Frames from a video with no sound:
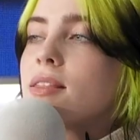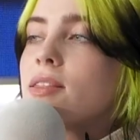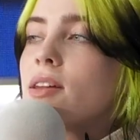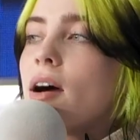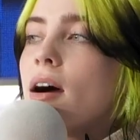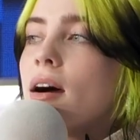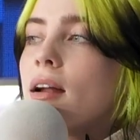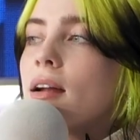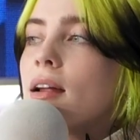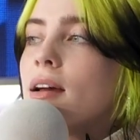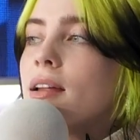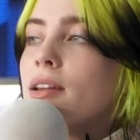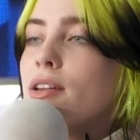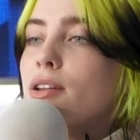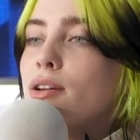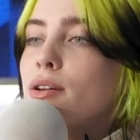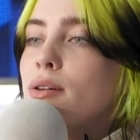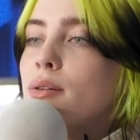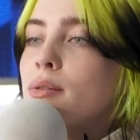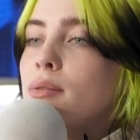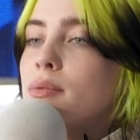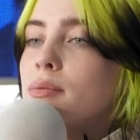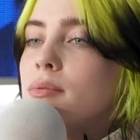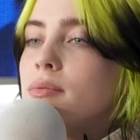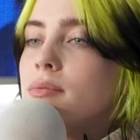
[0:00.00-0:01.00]
thought I
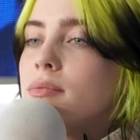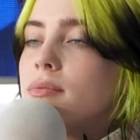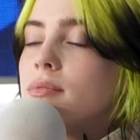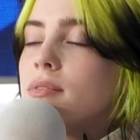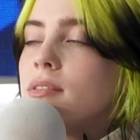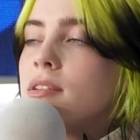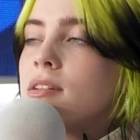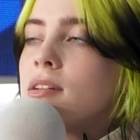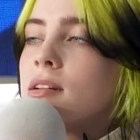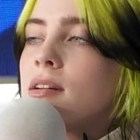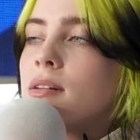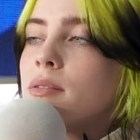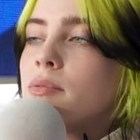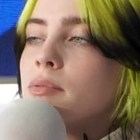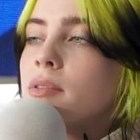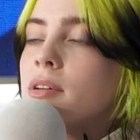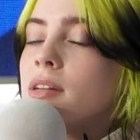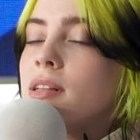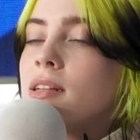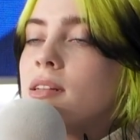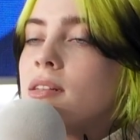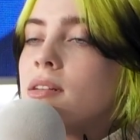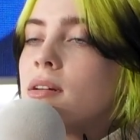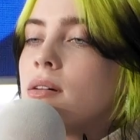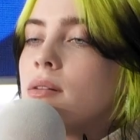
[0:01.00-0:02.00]
knew, and I
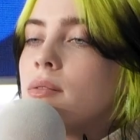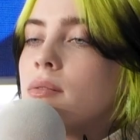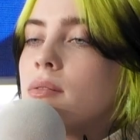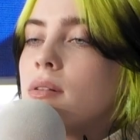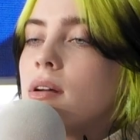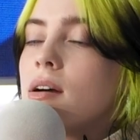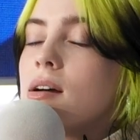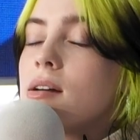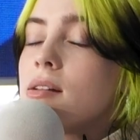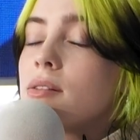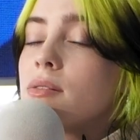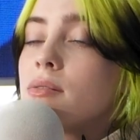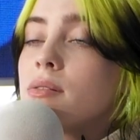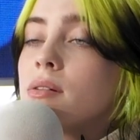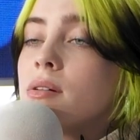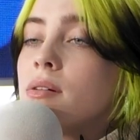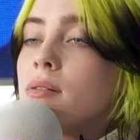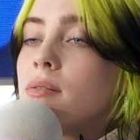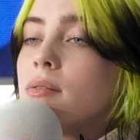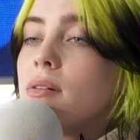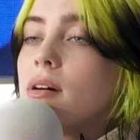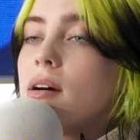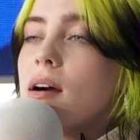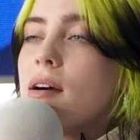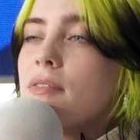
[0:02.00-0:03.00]
really don't. I don't
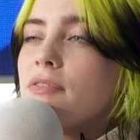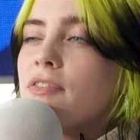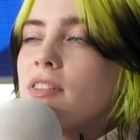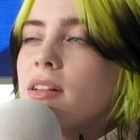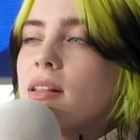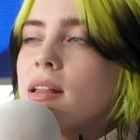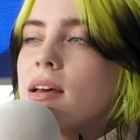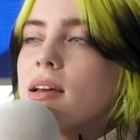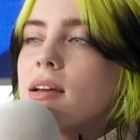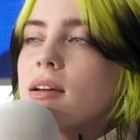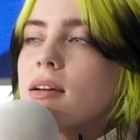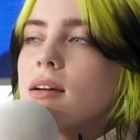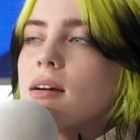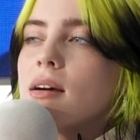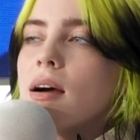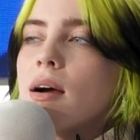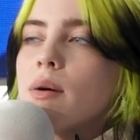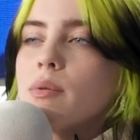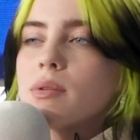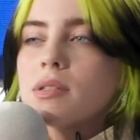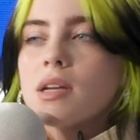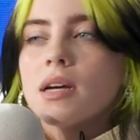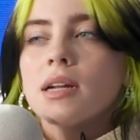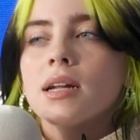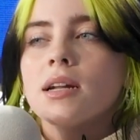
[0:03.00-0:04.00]
know. I yeah. feel like I
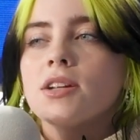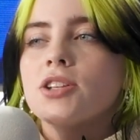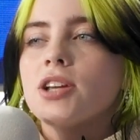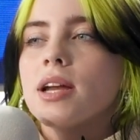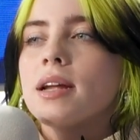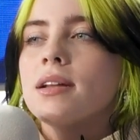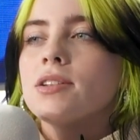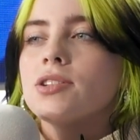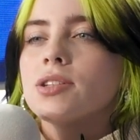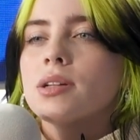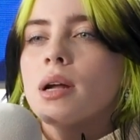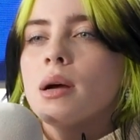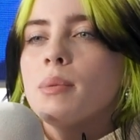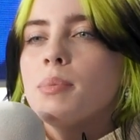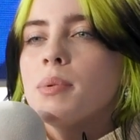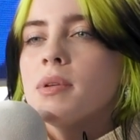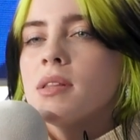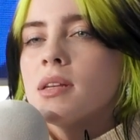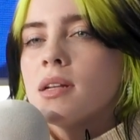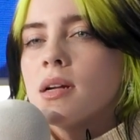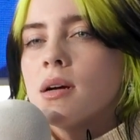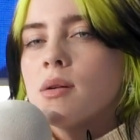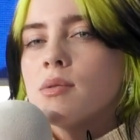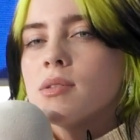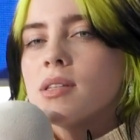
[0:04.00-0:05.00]
was gonna change it up, and
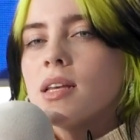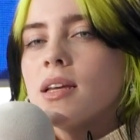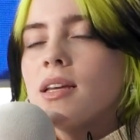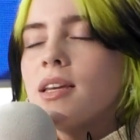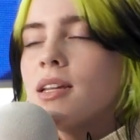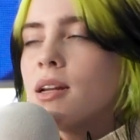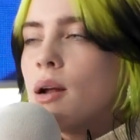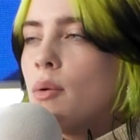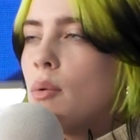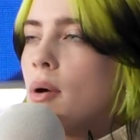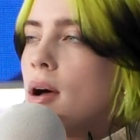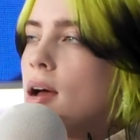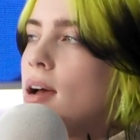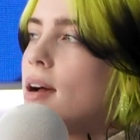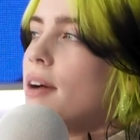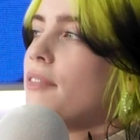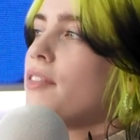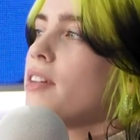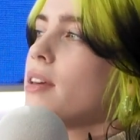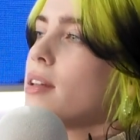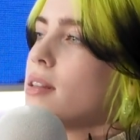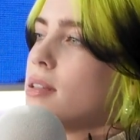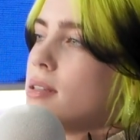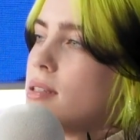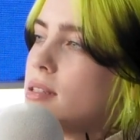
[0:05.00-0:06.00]
then I was like, you know what? I
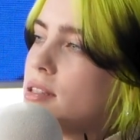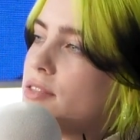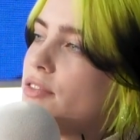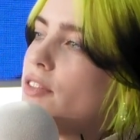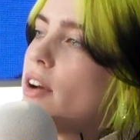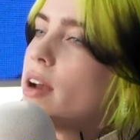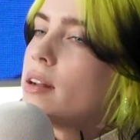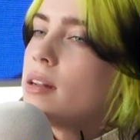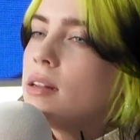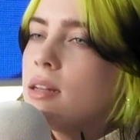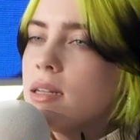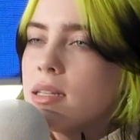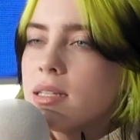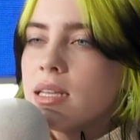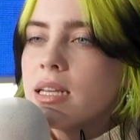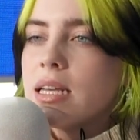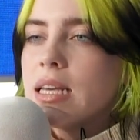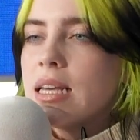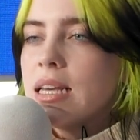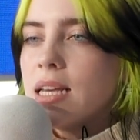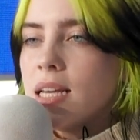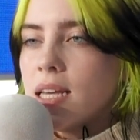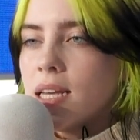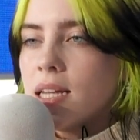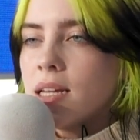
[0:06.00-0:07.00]
feel like this is finally
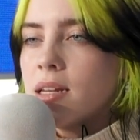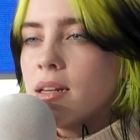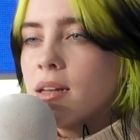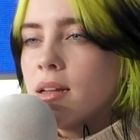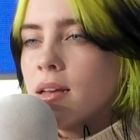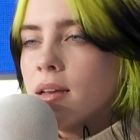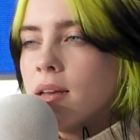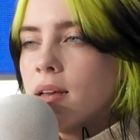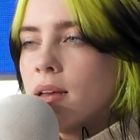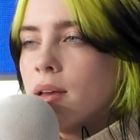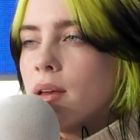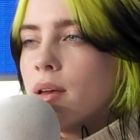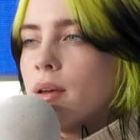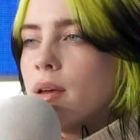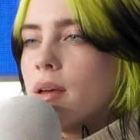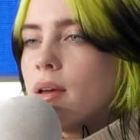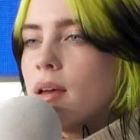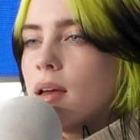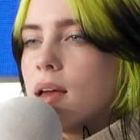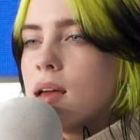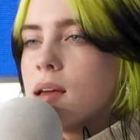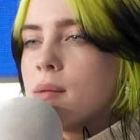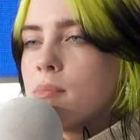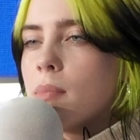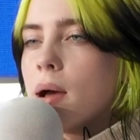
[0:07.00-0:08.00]
sinking in. Yeah.
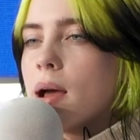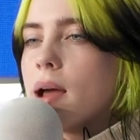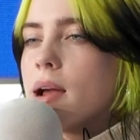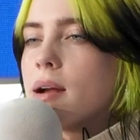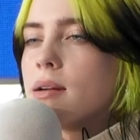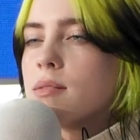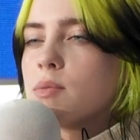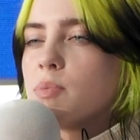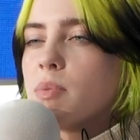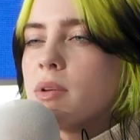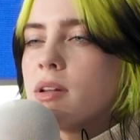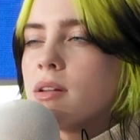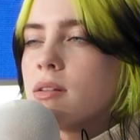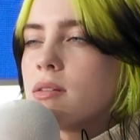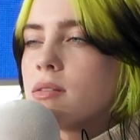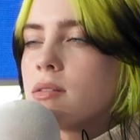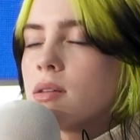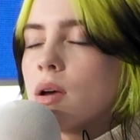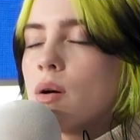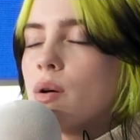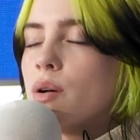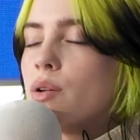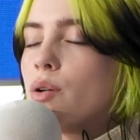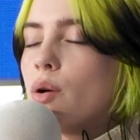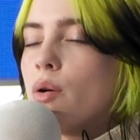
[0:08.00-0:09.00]
And my hair's been
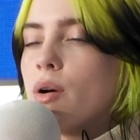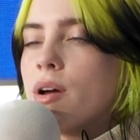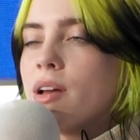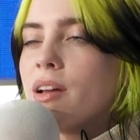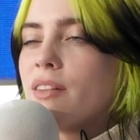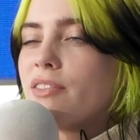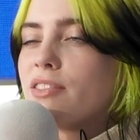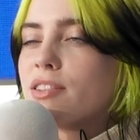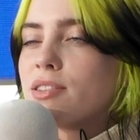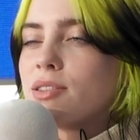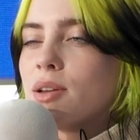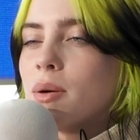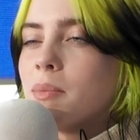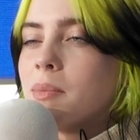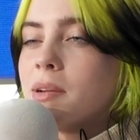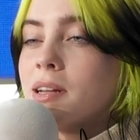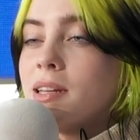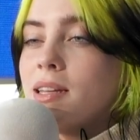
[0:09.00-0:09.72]
so annoying for so many